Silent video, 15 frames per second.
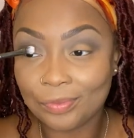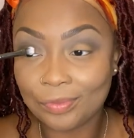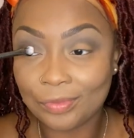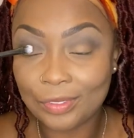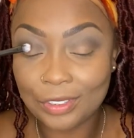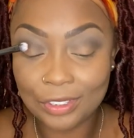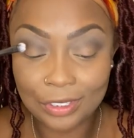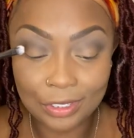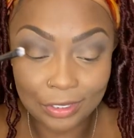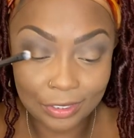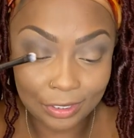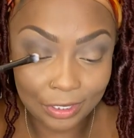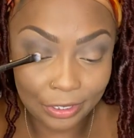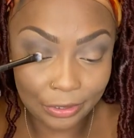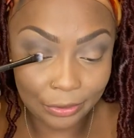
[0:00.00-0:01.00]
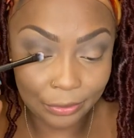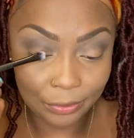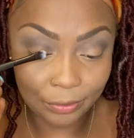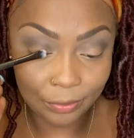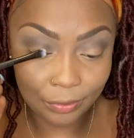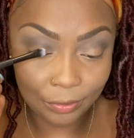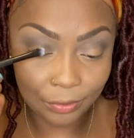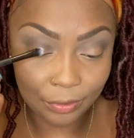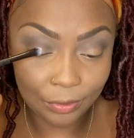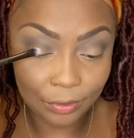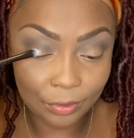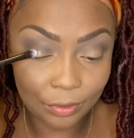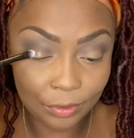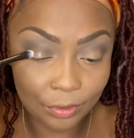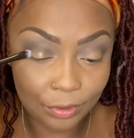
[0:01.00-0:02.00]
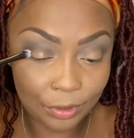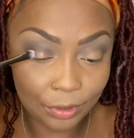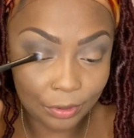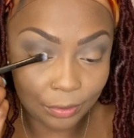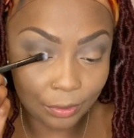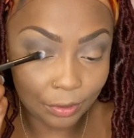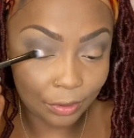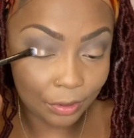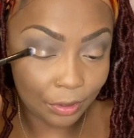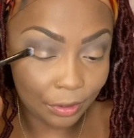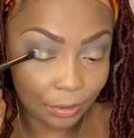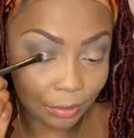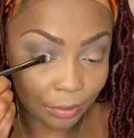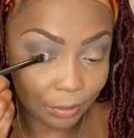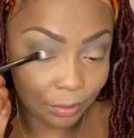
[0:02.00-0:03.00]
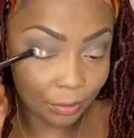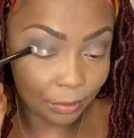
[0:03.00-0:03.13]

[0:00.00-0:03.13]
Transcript: she's cute. She's real cute.